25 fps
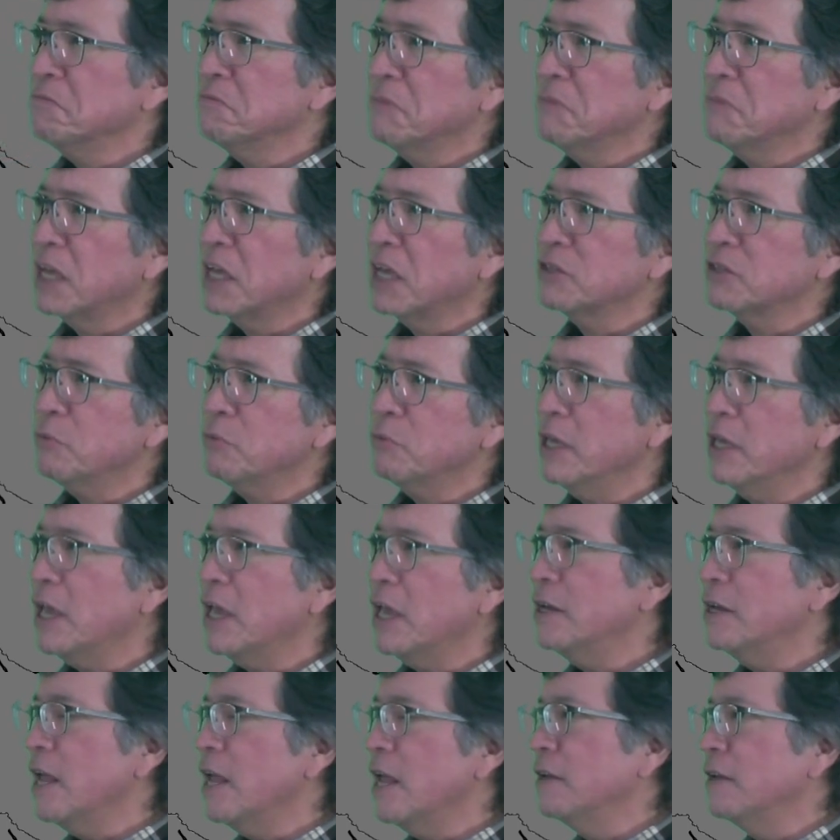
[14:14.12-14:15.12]
next
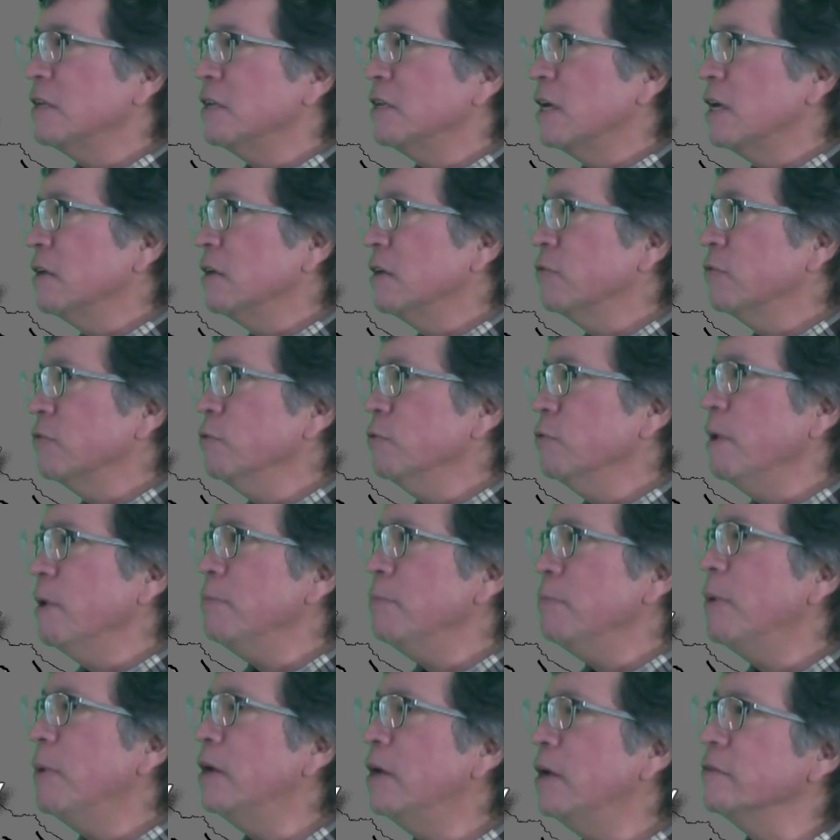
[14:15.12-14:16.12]
weekend and uh, through
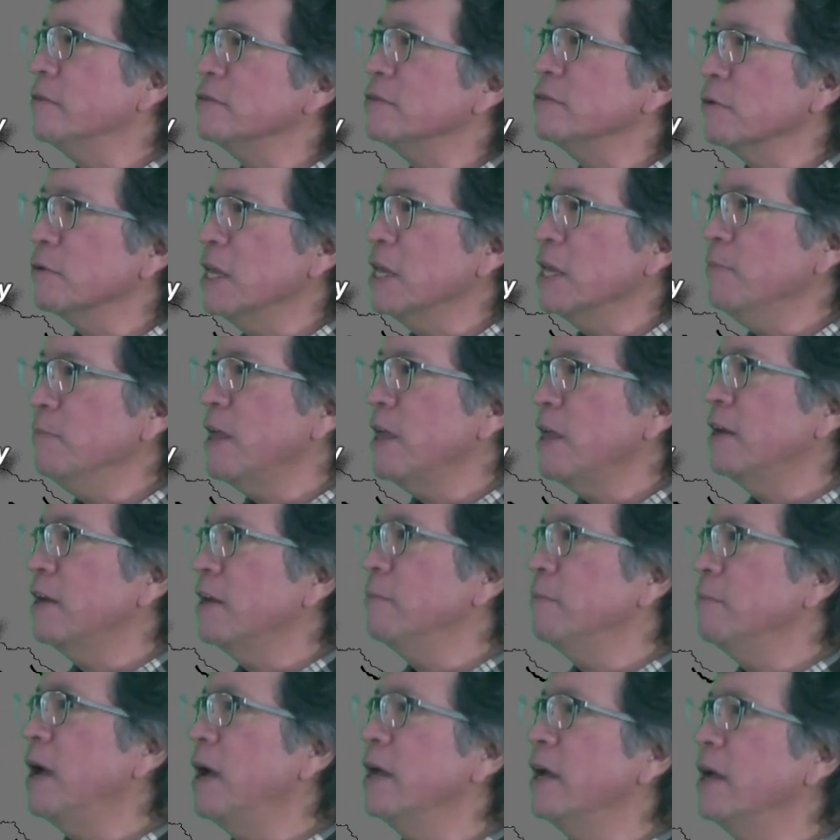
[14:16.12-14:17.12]
mid month. So keep
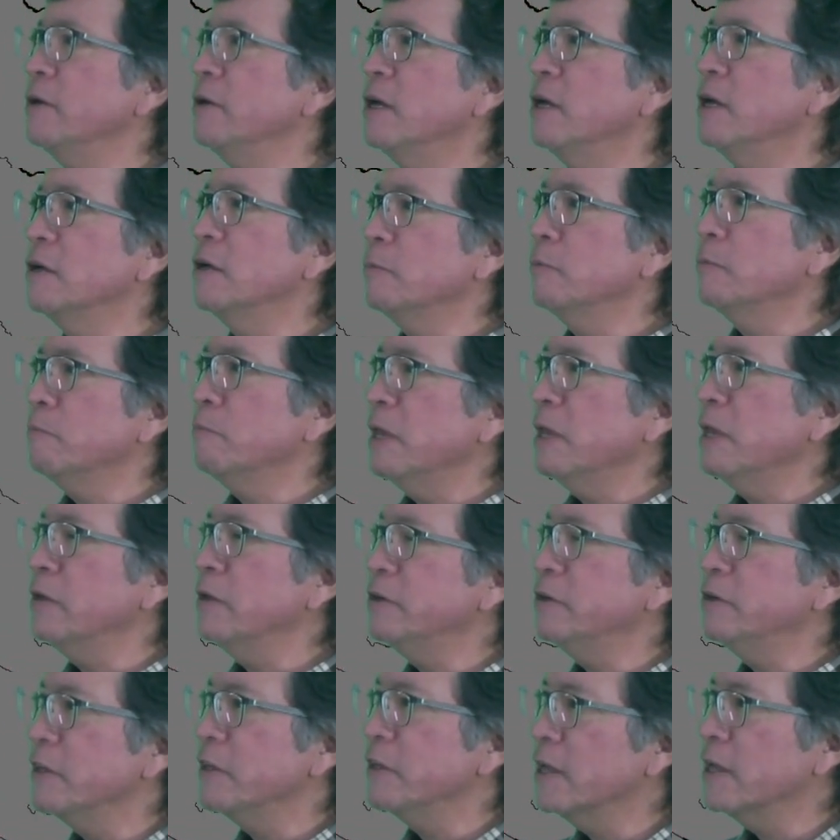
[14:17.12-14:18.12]
that in mind. Uh, be
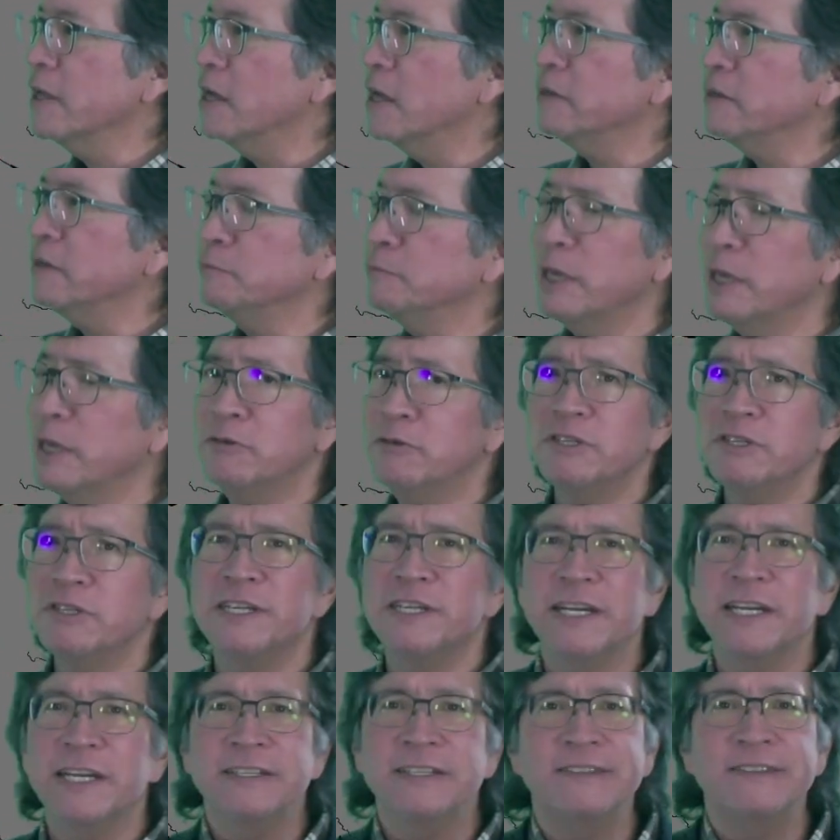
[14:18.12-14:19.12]
under the gun. It'll be
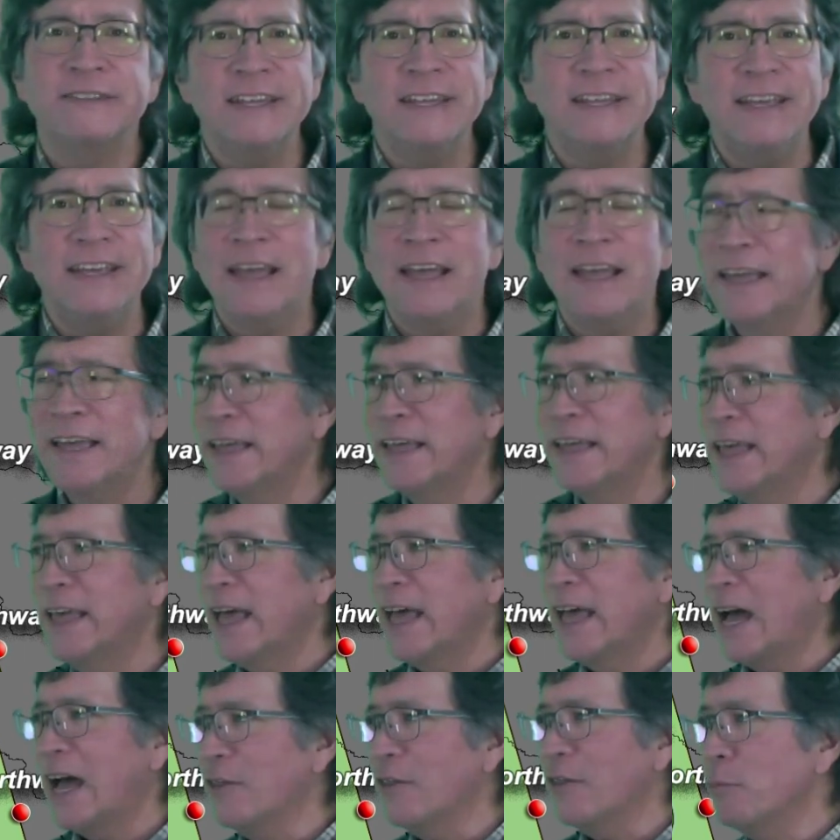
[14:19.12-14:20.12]
interesting to see
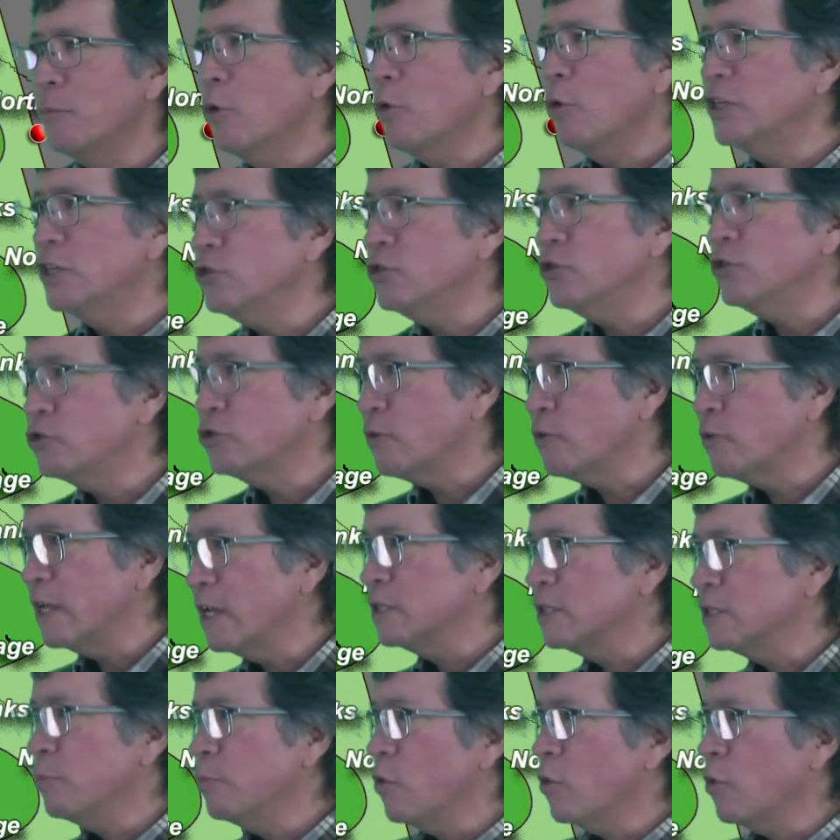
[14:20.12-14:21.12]
how the moisture
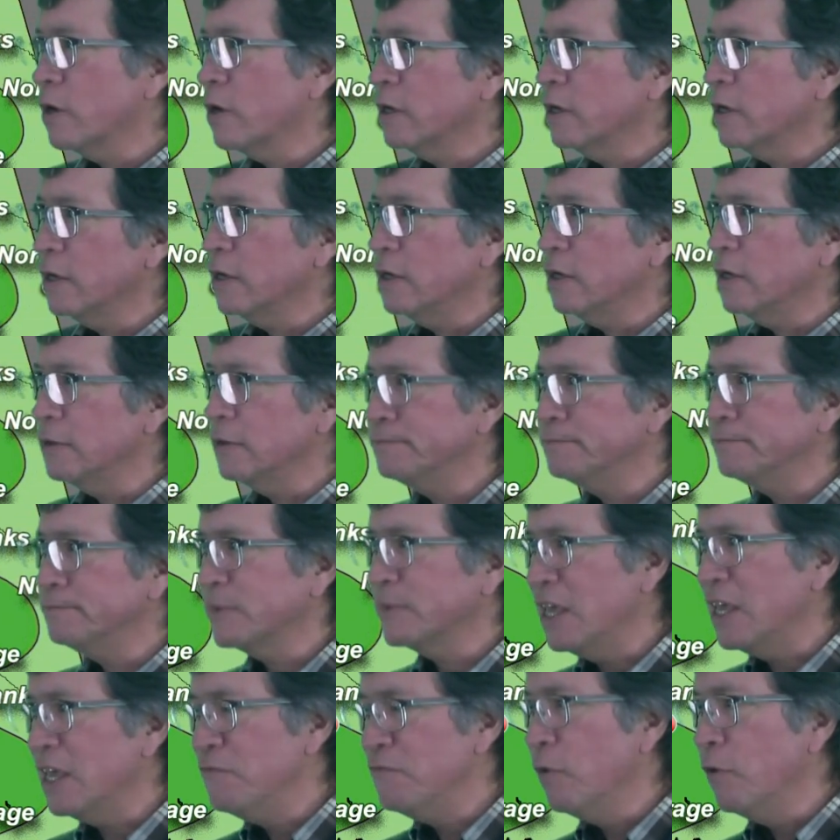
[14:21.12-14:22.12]
transport uh,
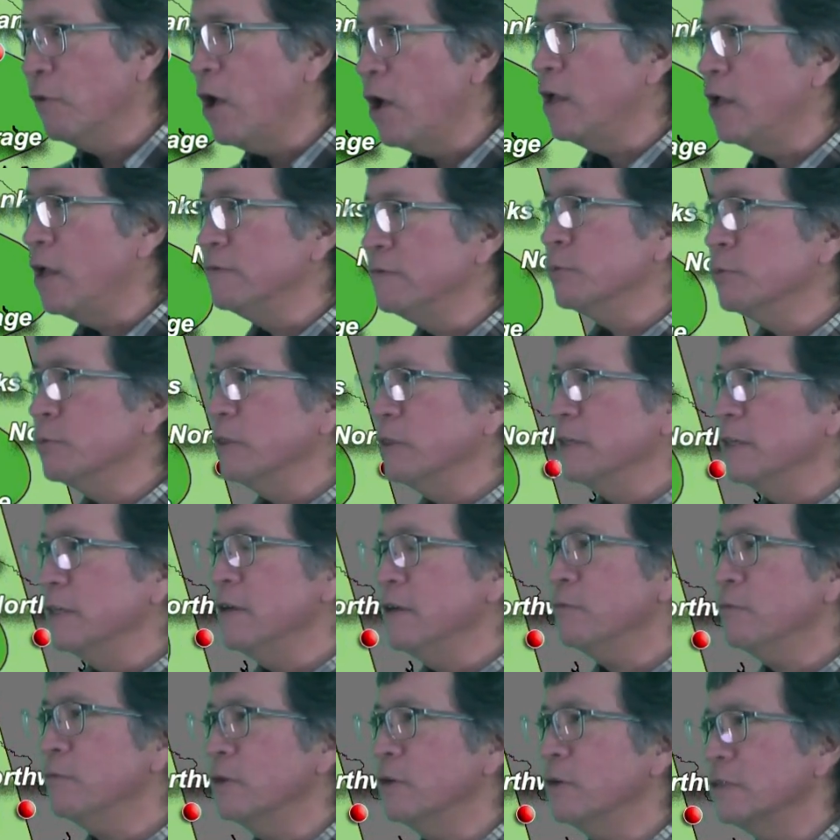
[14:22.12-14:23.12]
evolves with the
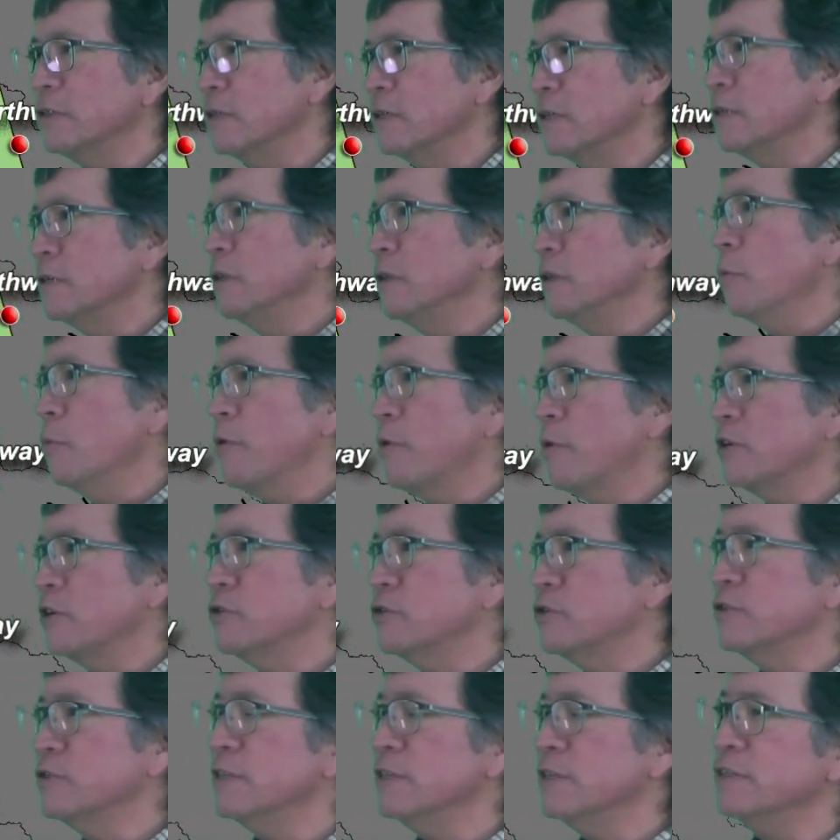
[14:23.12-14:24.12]
different uh, low
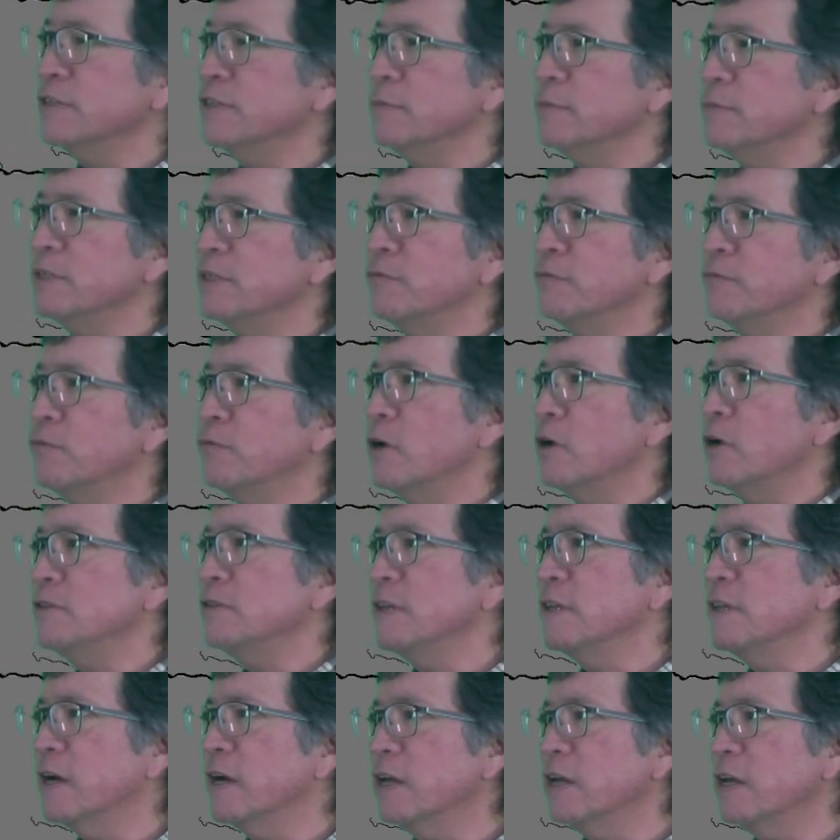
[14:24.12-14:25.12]
pressure systems and
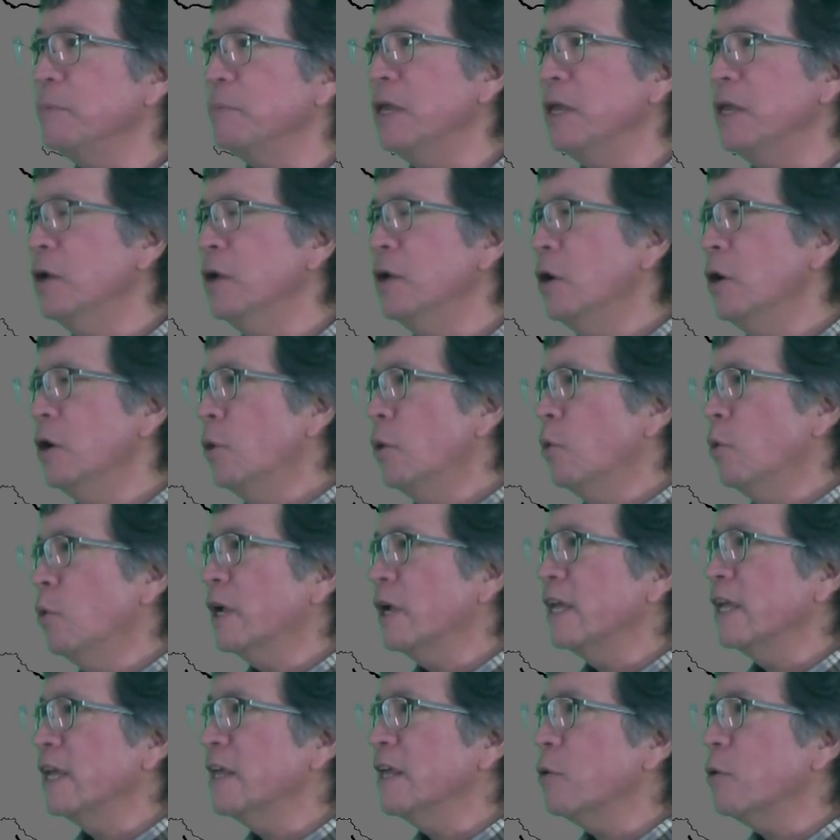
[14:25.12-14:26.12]
fronts that are going to be
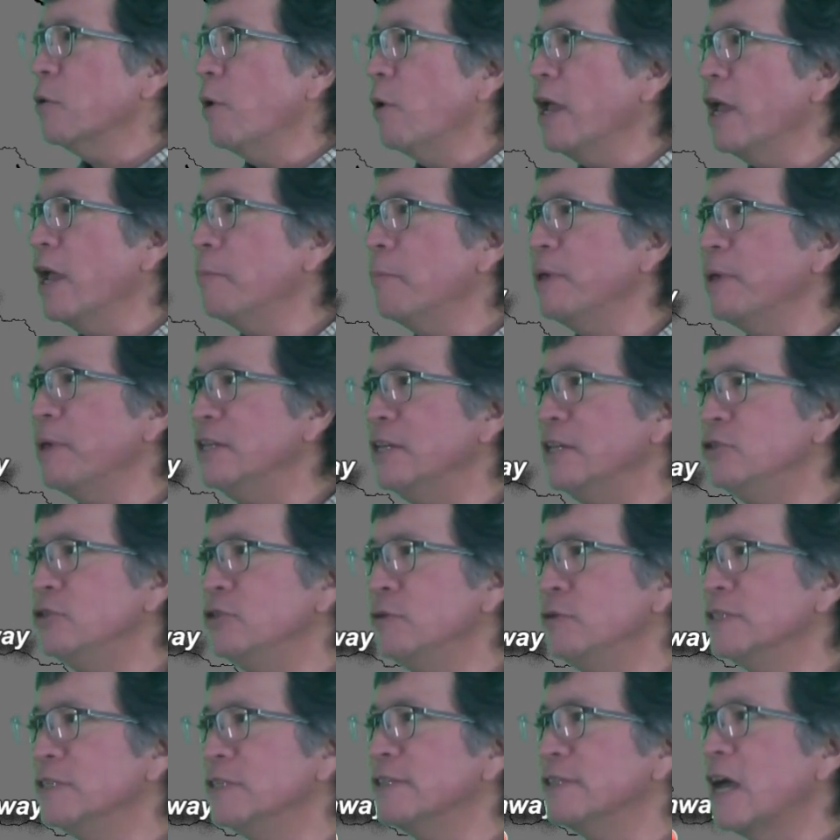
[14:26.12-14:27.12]
working their way up
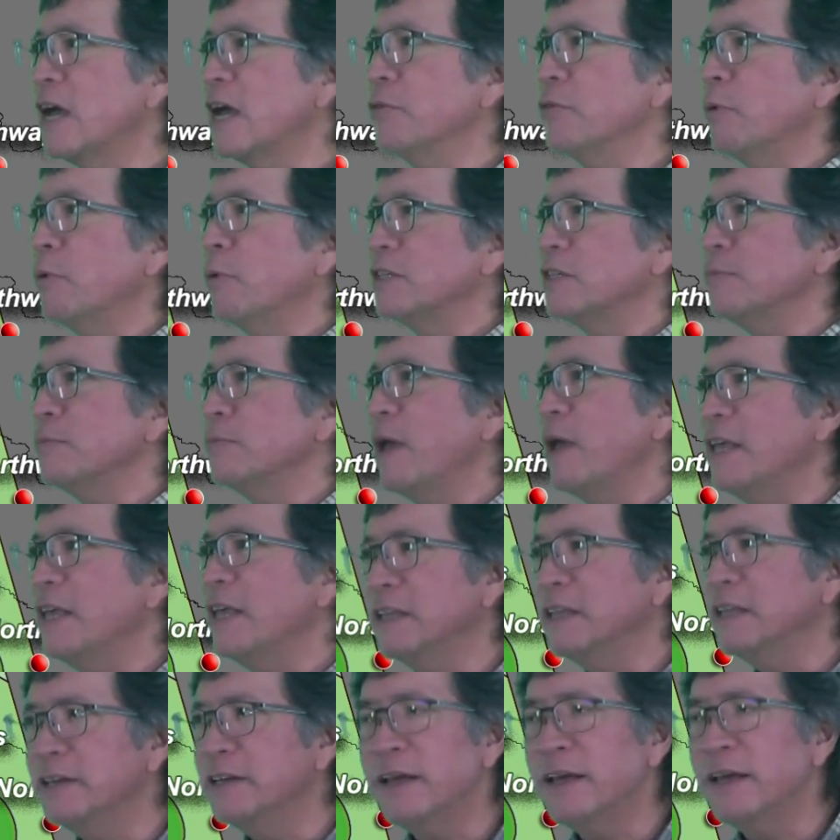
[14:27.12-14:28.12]
into the southwest
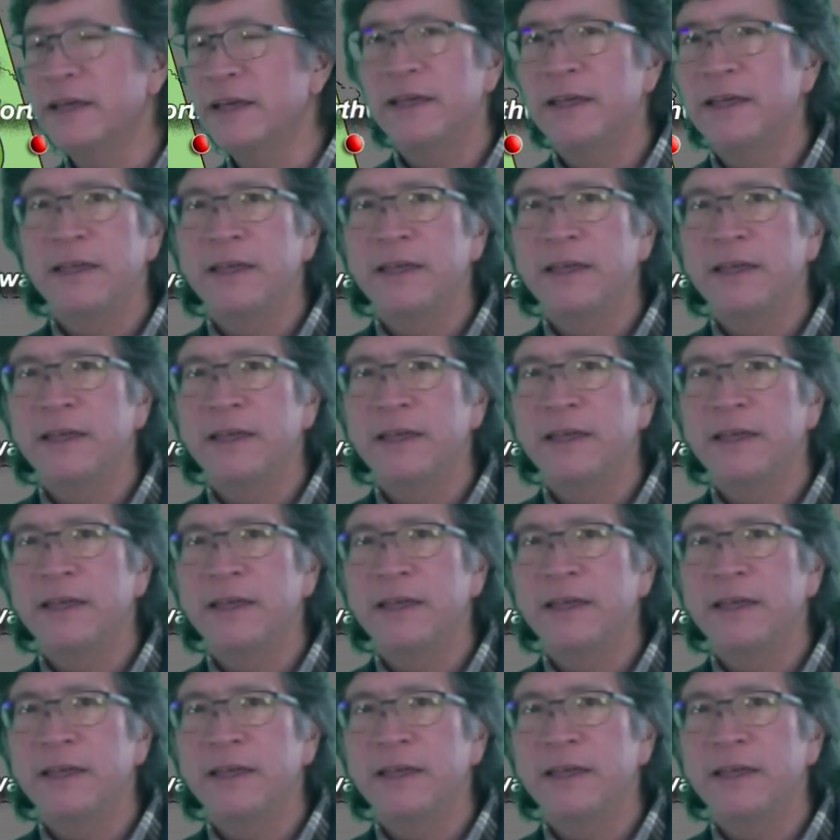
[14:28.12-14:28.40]
mainland